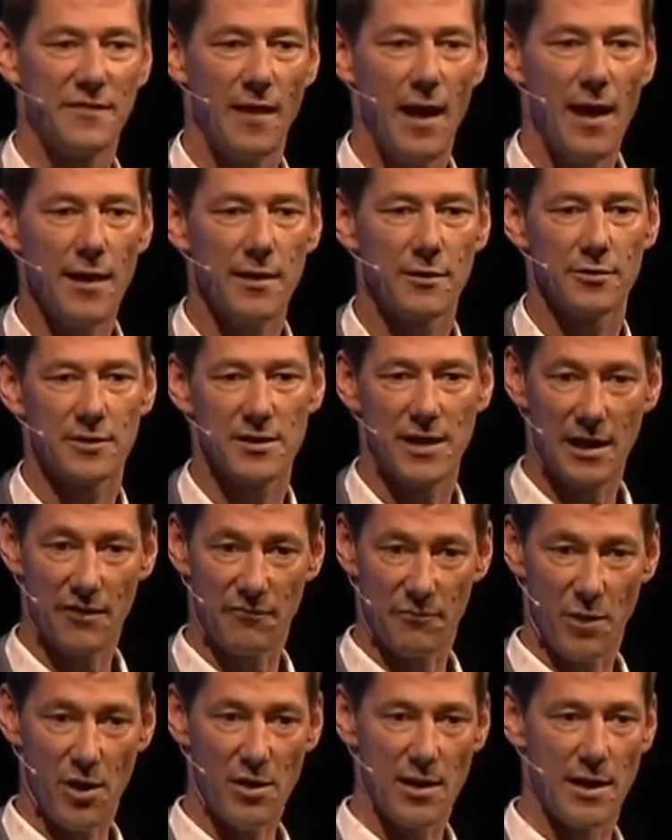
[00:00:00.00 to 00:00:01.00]
tires, they have
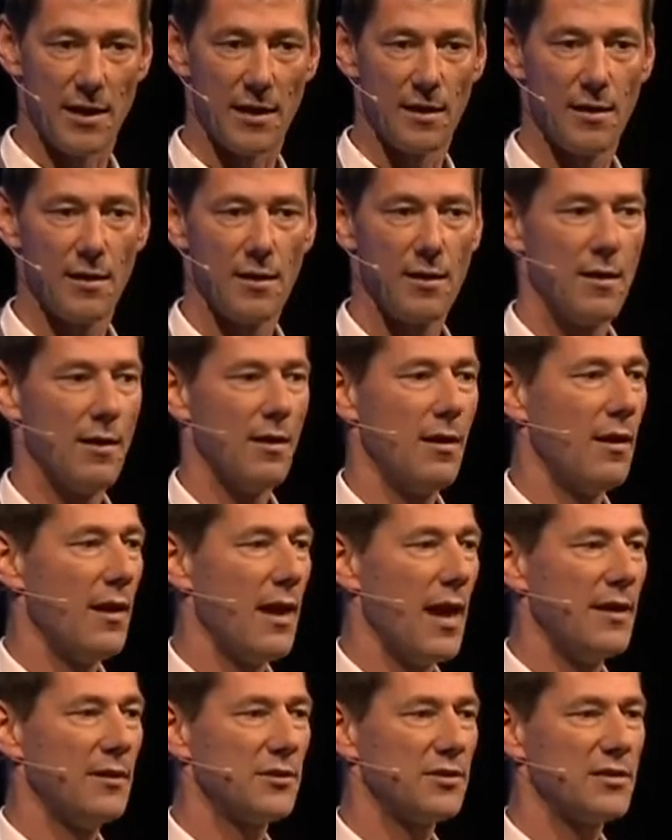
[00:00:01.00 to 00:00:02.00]
money,
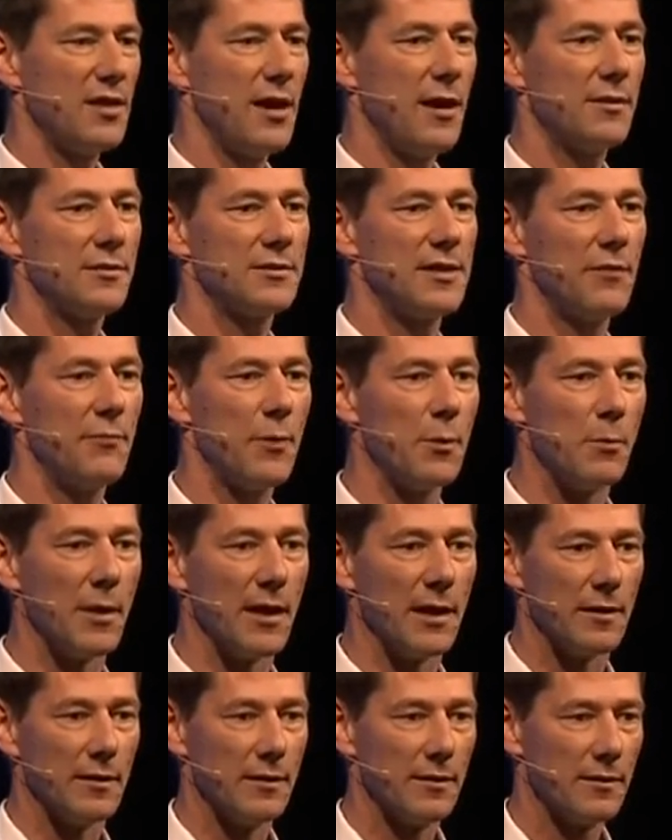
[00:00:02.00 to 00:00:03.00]
and there's tires
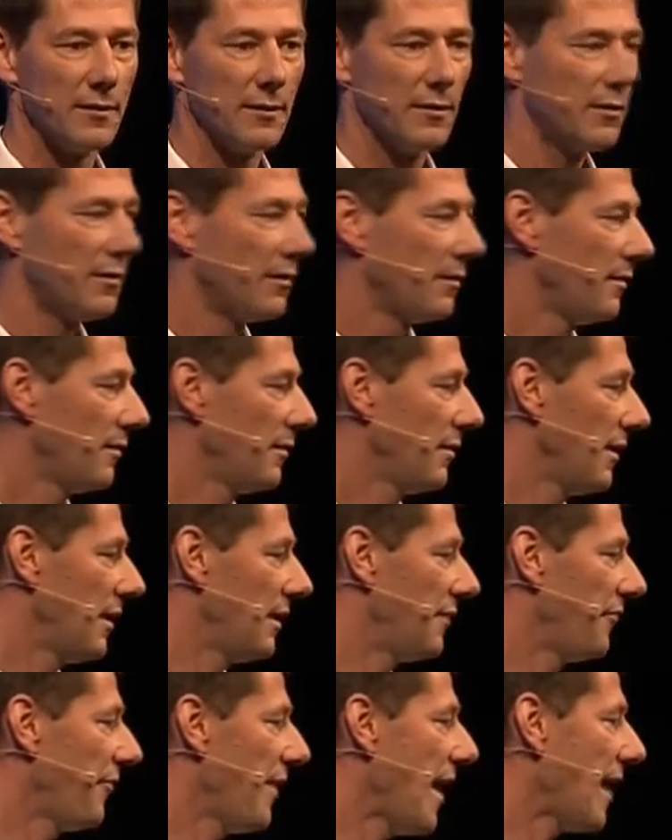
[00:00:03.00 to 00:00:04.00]
everywhere. In
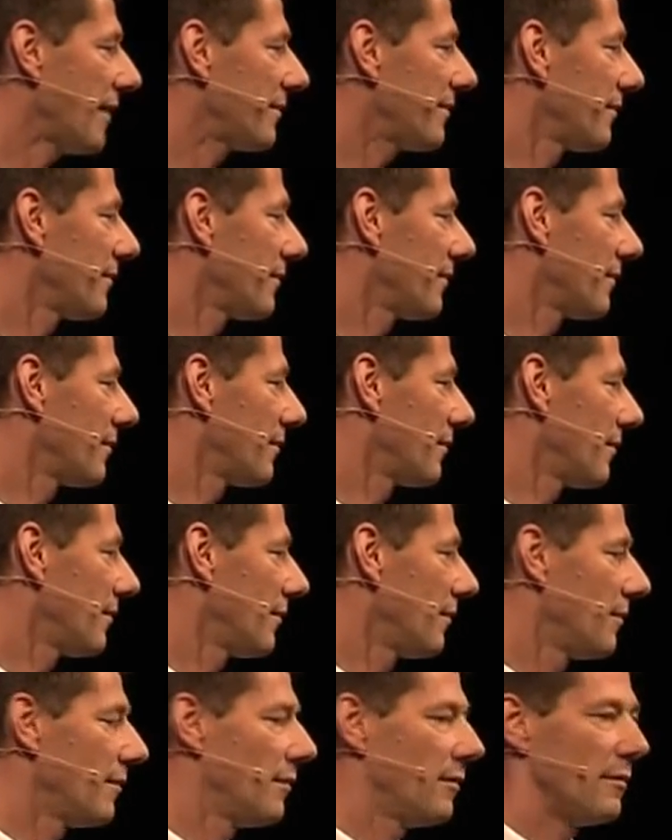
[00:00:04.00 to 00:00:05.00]
fact,
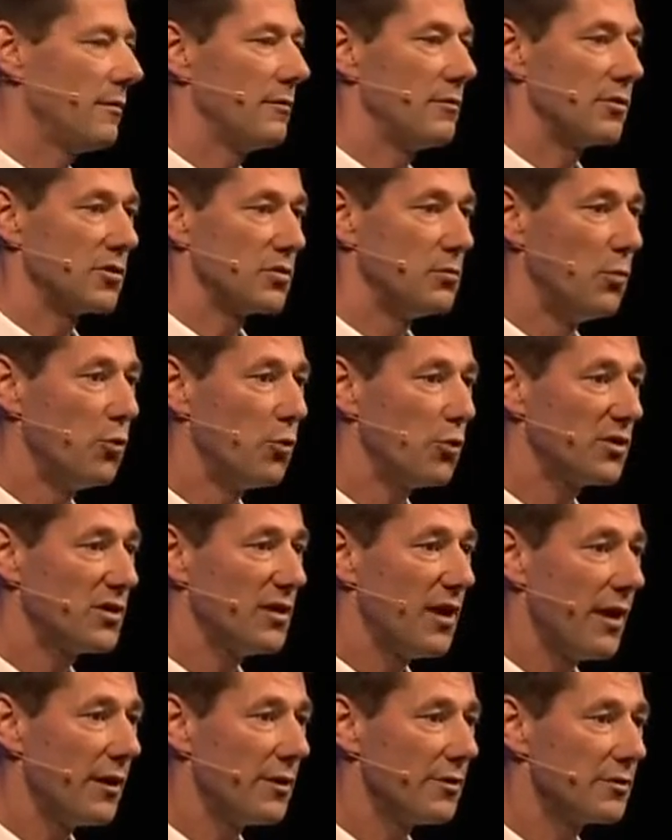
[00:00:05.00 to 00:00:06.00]
there's more
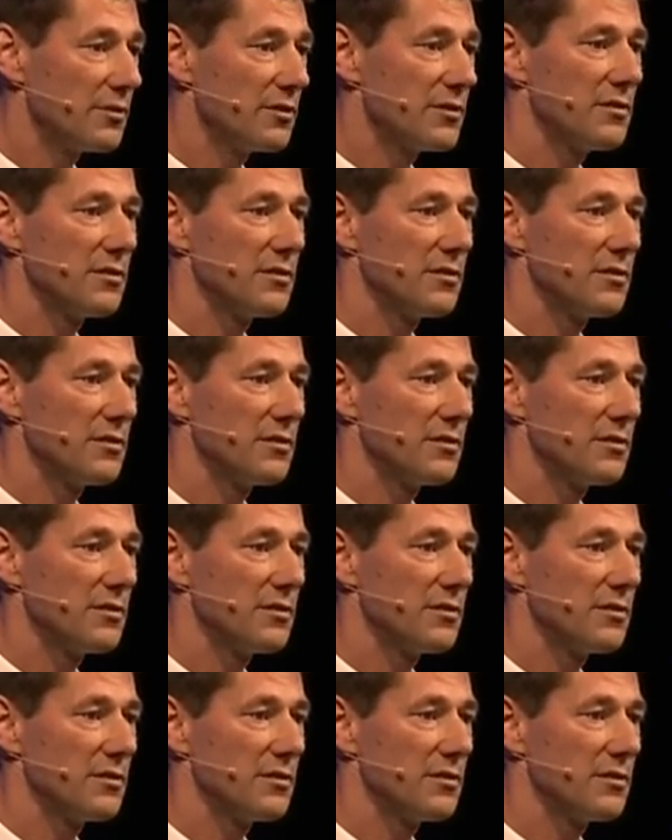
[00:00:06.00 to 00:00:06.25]
tires